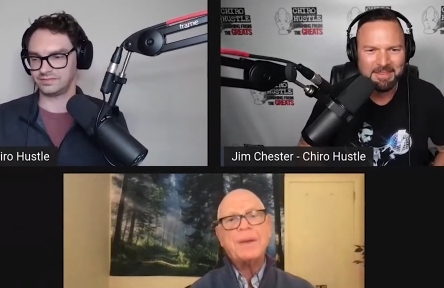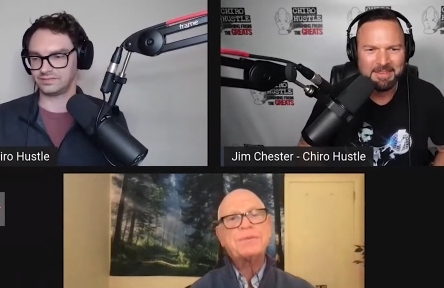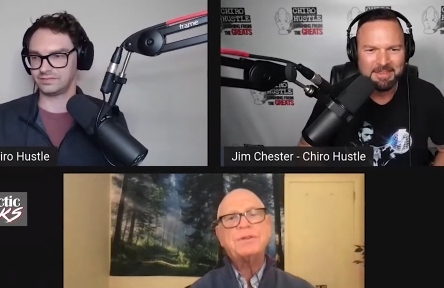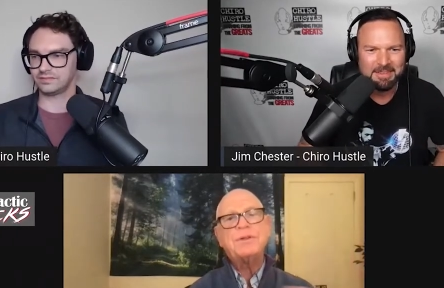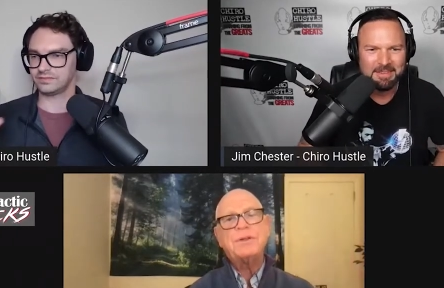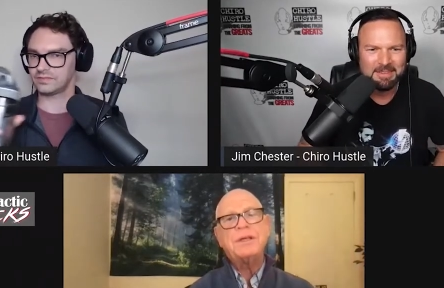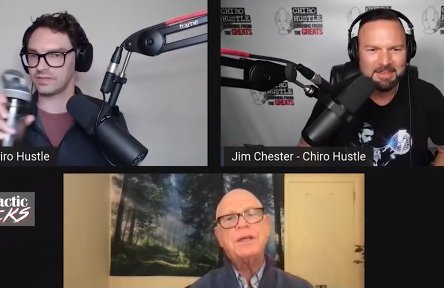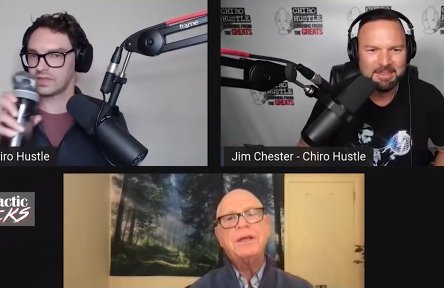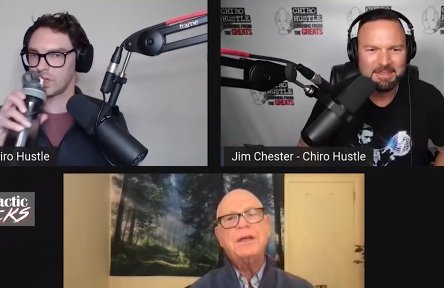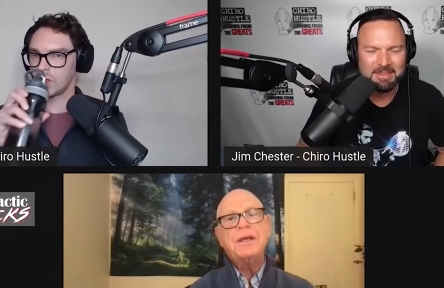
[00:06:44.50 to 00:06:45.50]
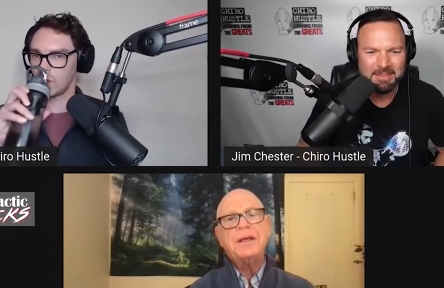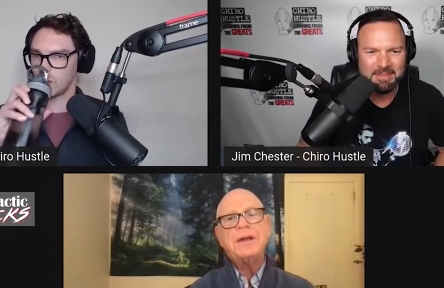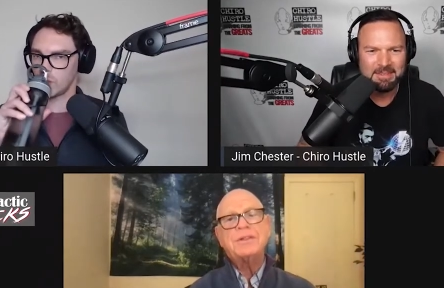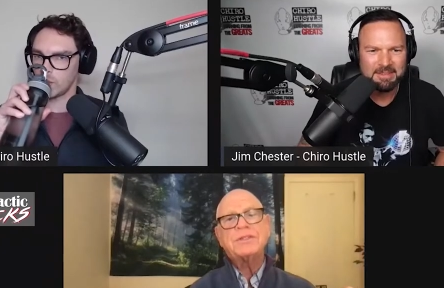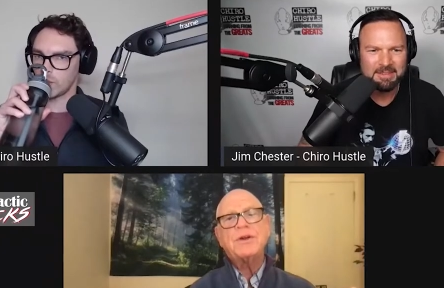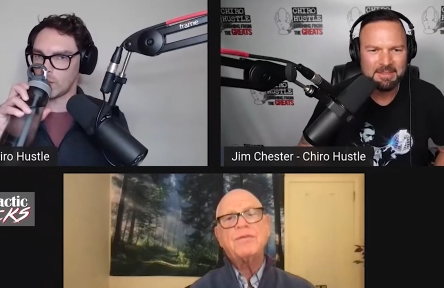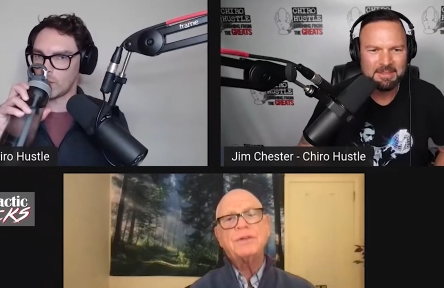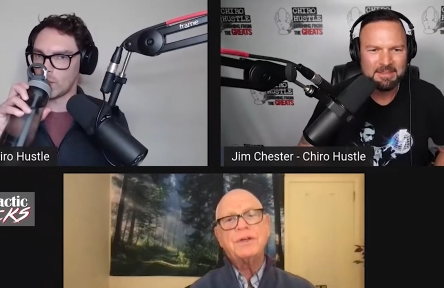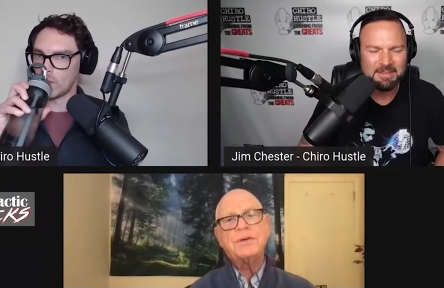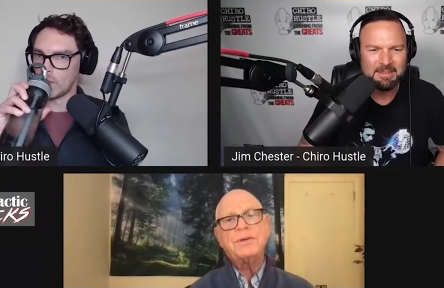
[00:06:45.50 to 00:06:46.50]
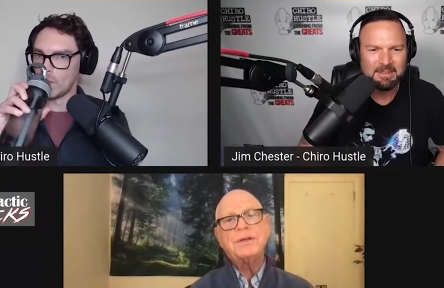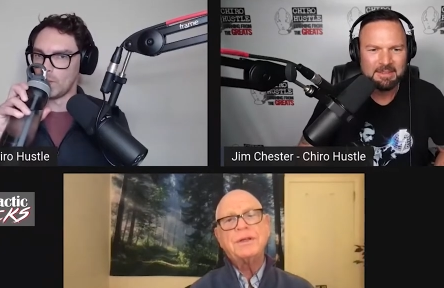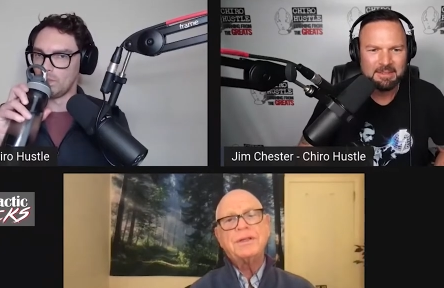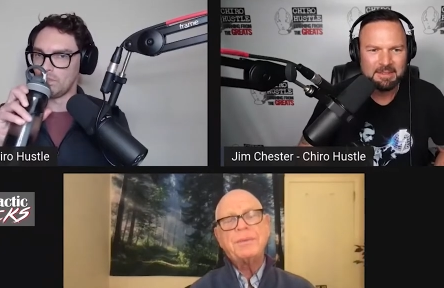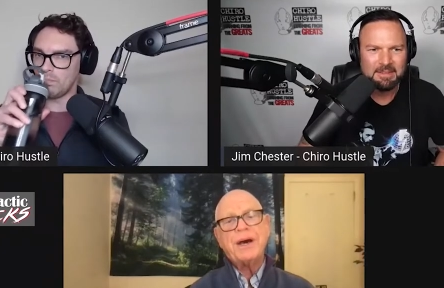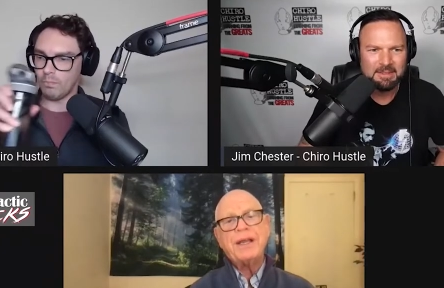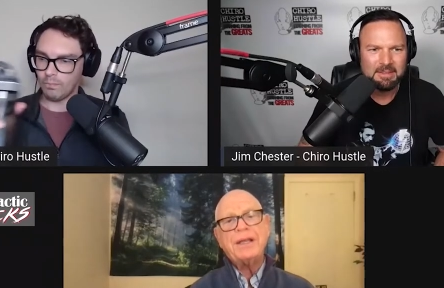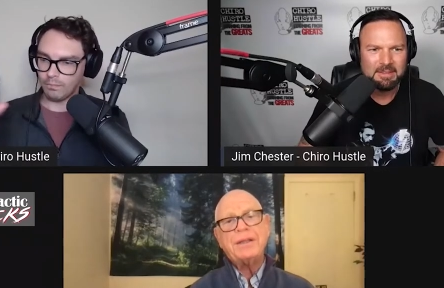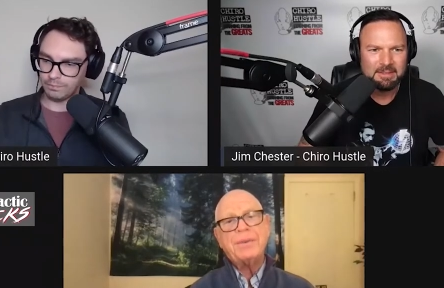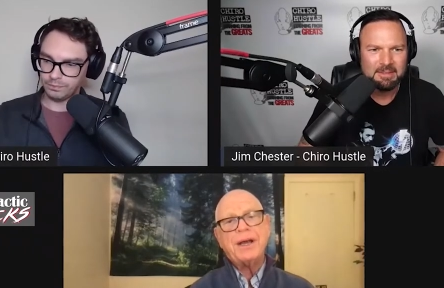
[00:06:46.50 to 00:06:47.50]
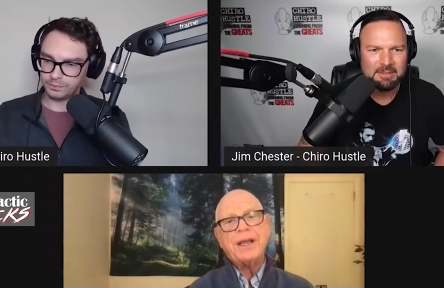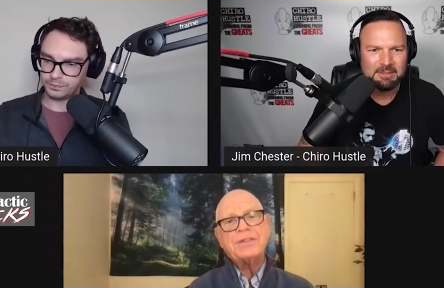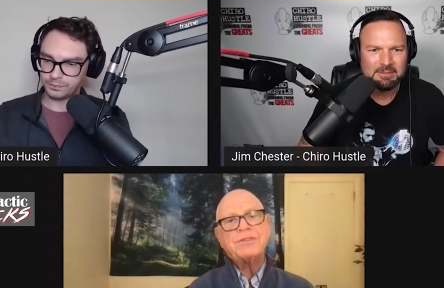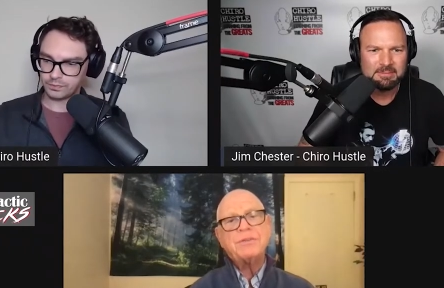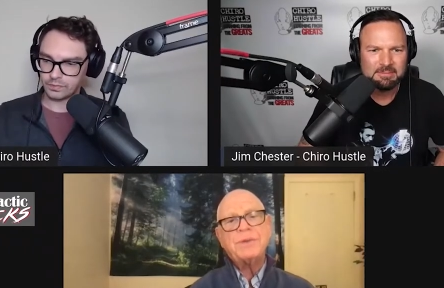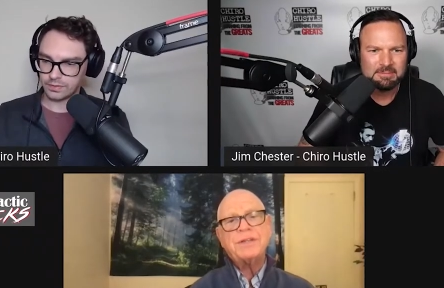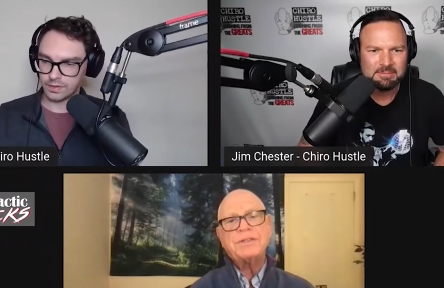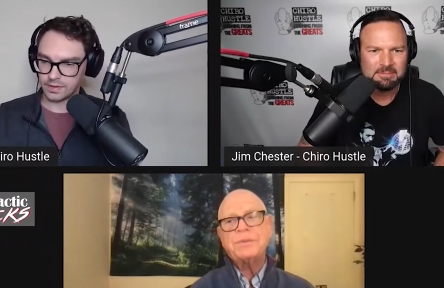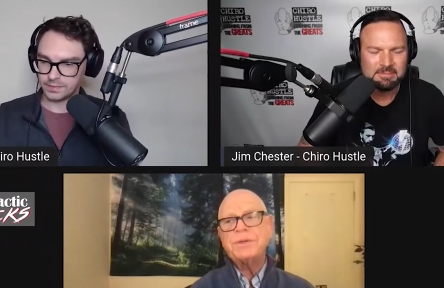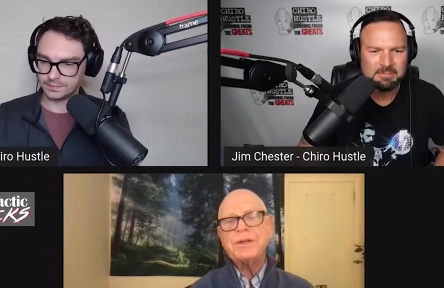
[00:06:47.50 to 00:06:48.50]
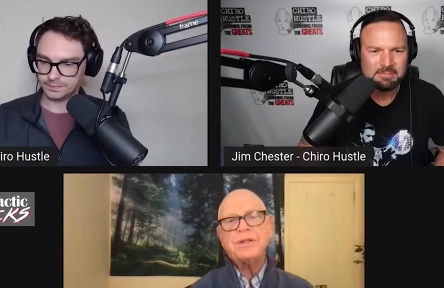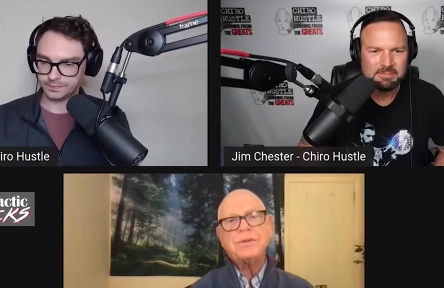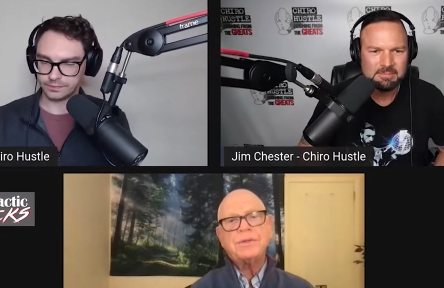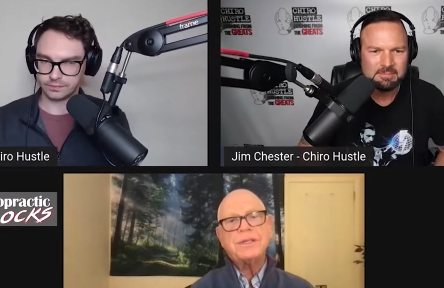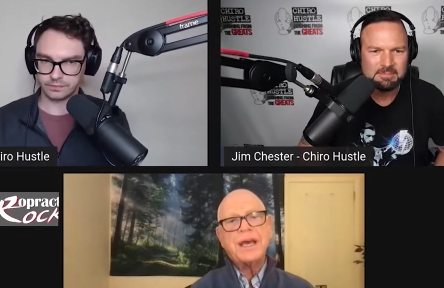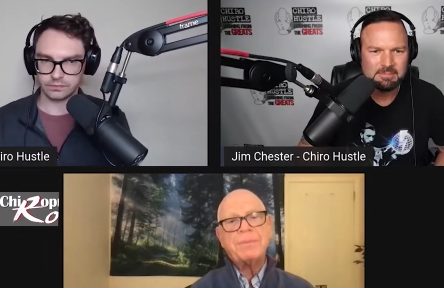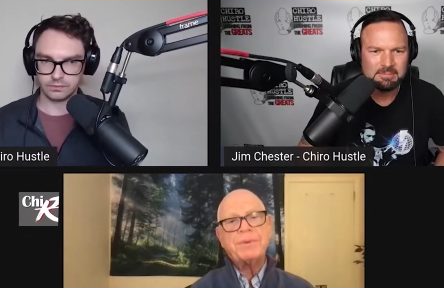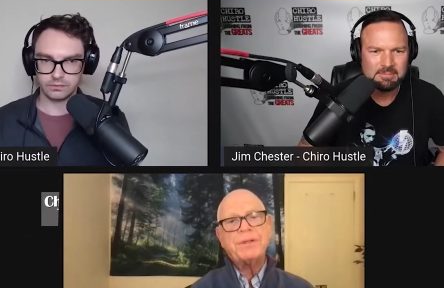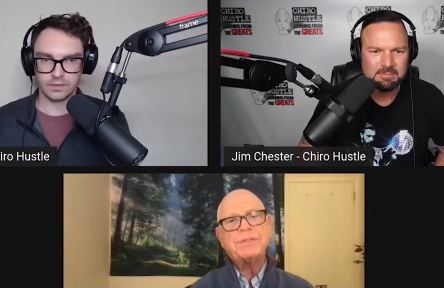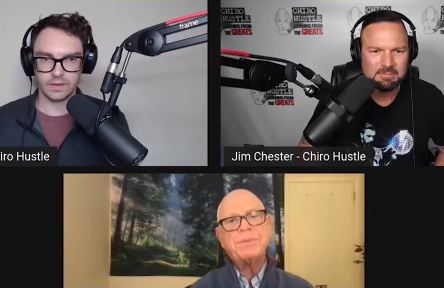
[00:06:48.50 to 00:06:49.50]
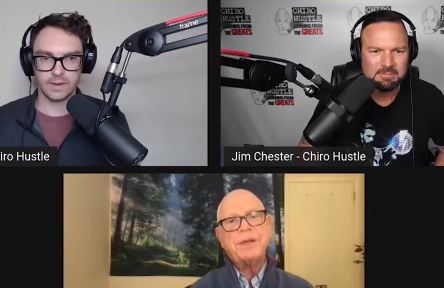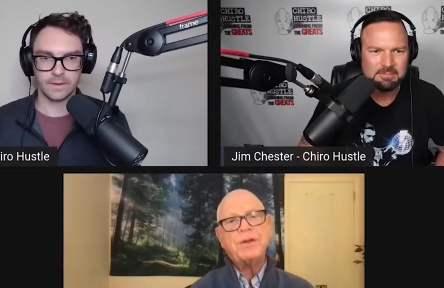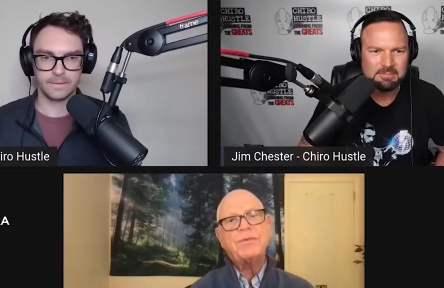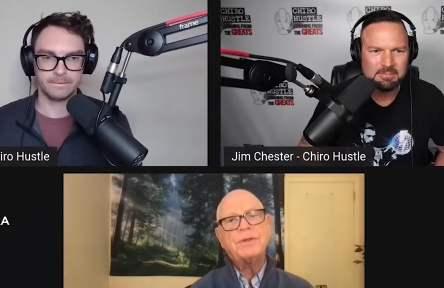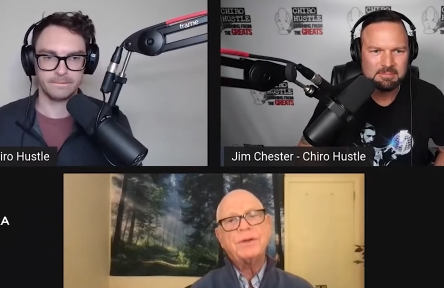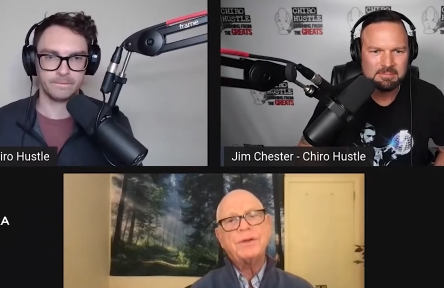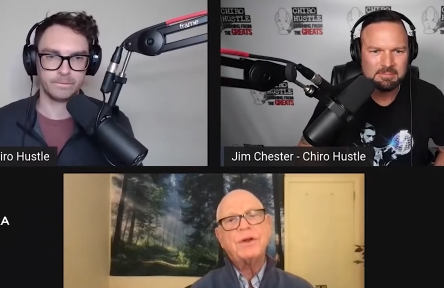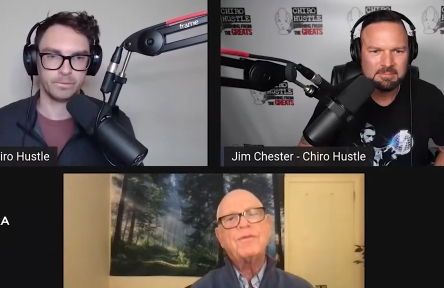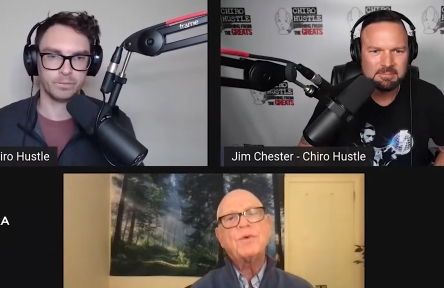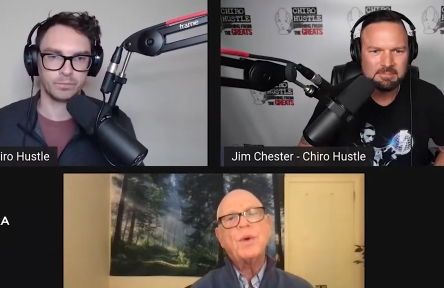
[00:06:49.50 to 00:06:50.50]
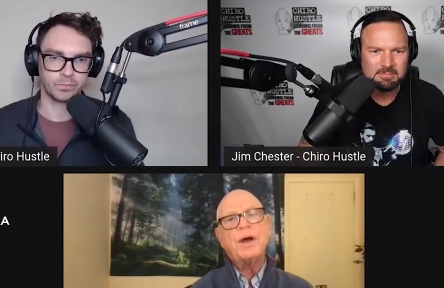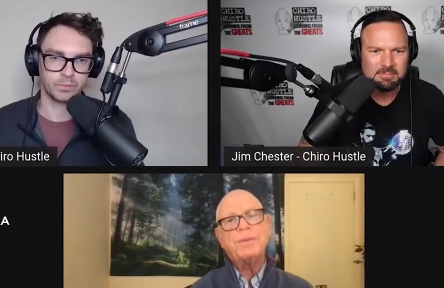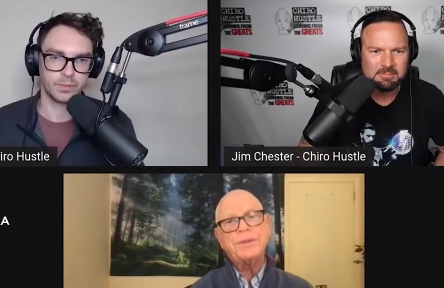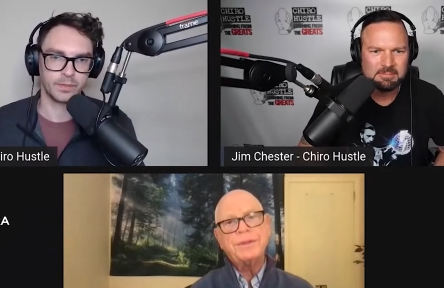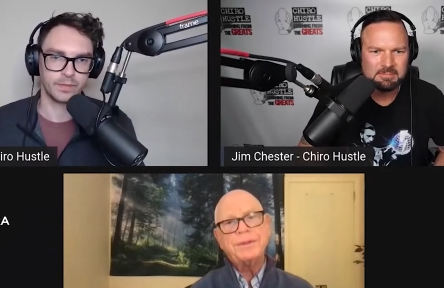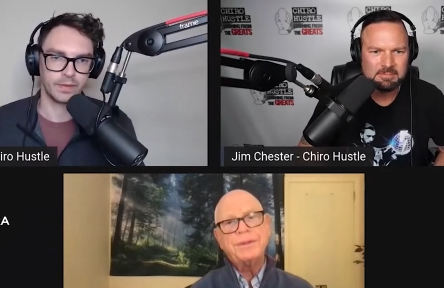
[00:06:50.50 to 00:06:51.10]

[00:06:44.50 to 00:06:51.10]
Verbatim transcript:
Speaker 1: Absolutely. You know, it's an overload. The body, the body has tremendous ability to adapt, but it's being overloaded, overwhelmed.